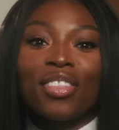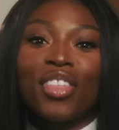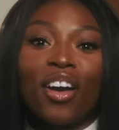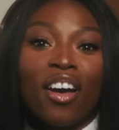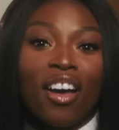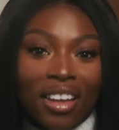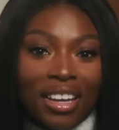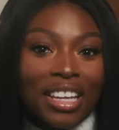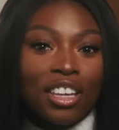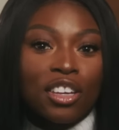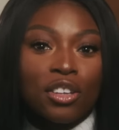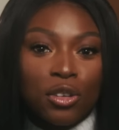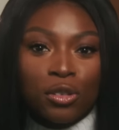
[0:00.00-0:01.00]
The
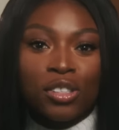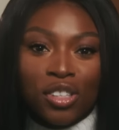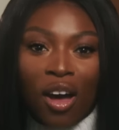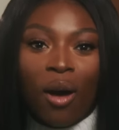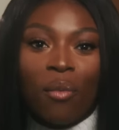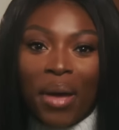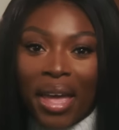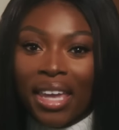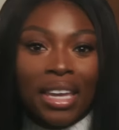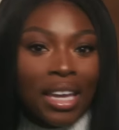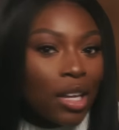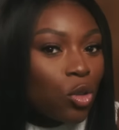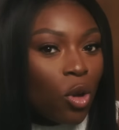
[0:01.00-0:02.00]
earlier you start
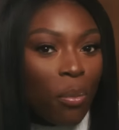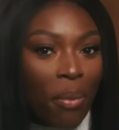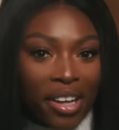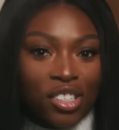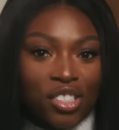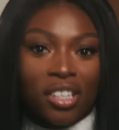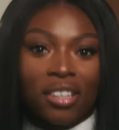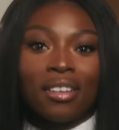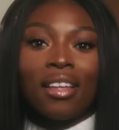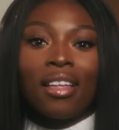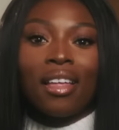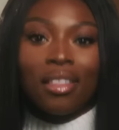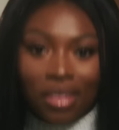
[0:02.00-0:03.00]
paying into a pension,
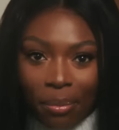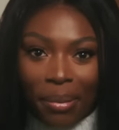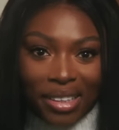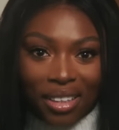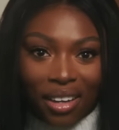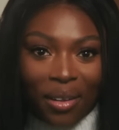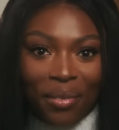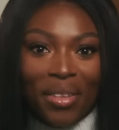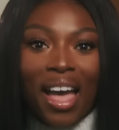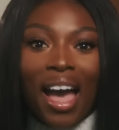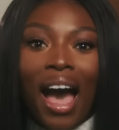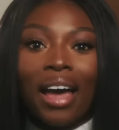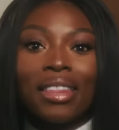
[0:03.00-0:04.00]
the better.
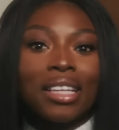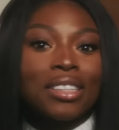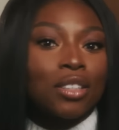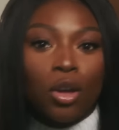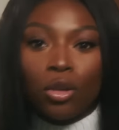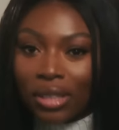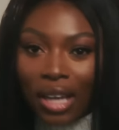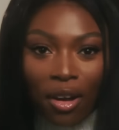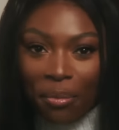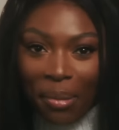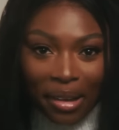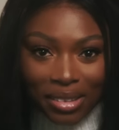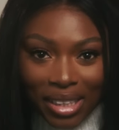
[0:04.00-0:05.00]
And there's no doubt
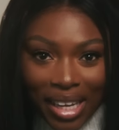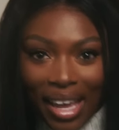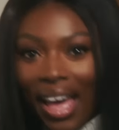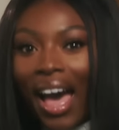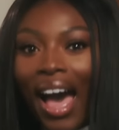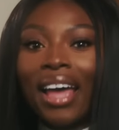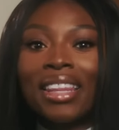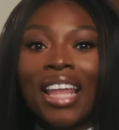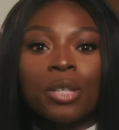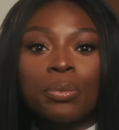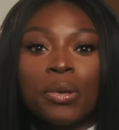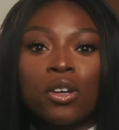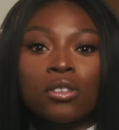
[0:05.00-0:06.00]
about it. And
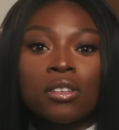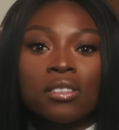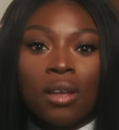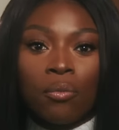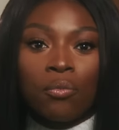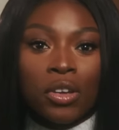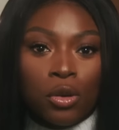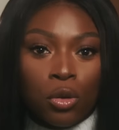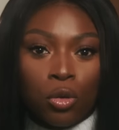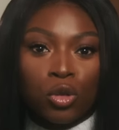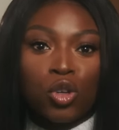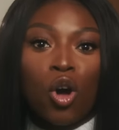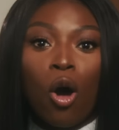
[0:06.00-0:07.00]
that's because of something
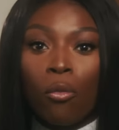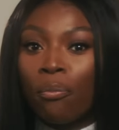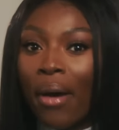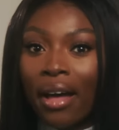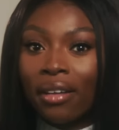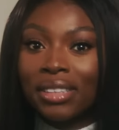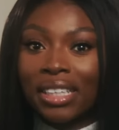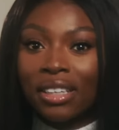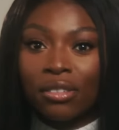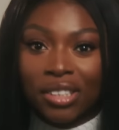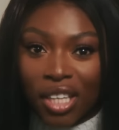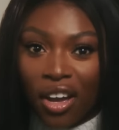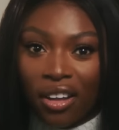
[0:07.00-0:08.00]
called compounding
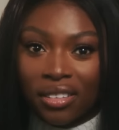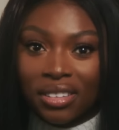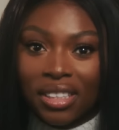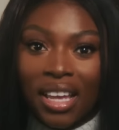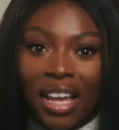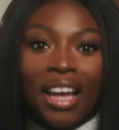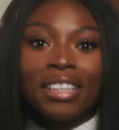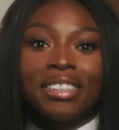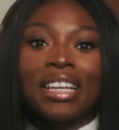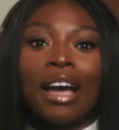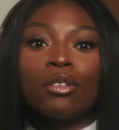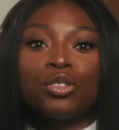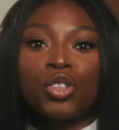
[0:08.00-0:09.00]
returns.
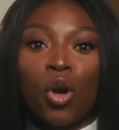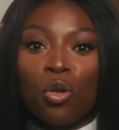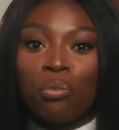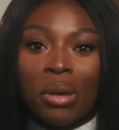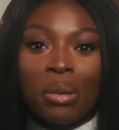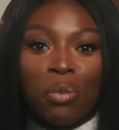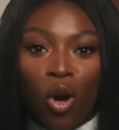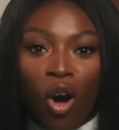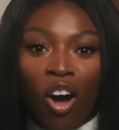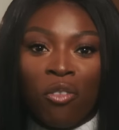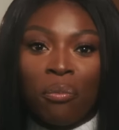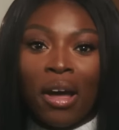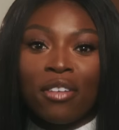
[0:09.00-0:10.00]
Now, don't be put
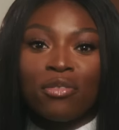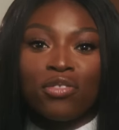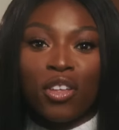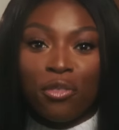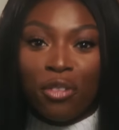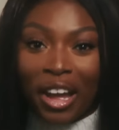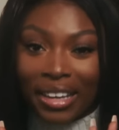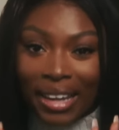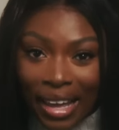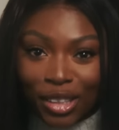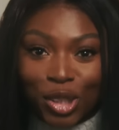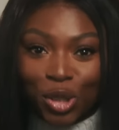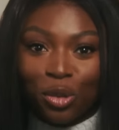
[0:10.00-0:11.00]
off by the
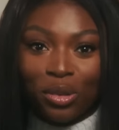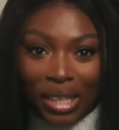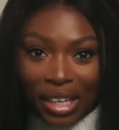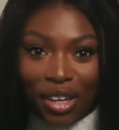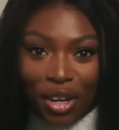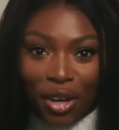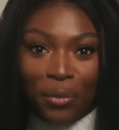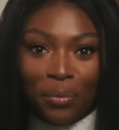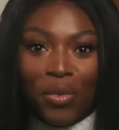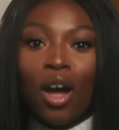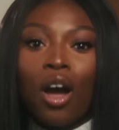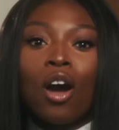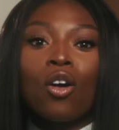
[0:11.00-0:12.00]
financial lingo.
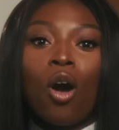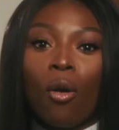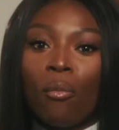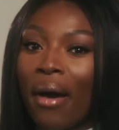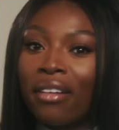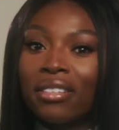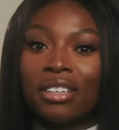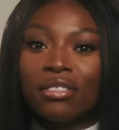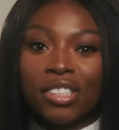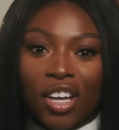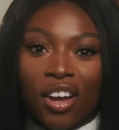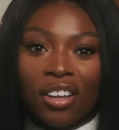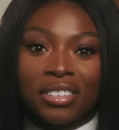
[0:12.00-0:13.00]
Compounding
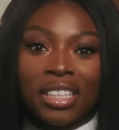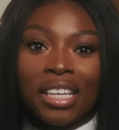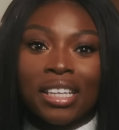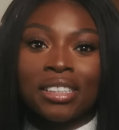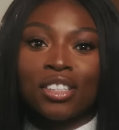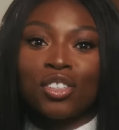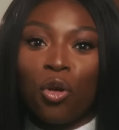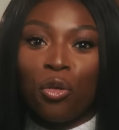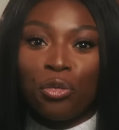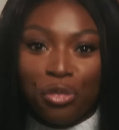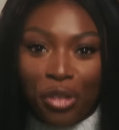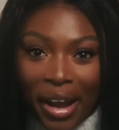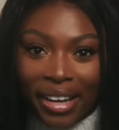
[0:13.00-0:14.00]
returns is your
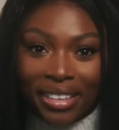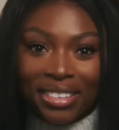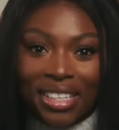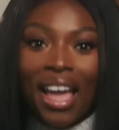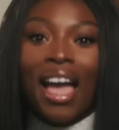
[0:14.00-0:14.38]
friend.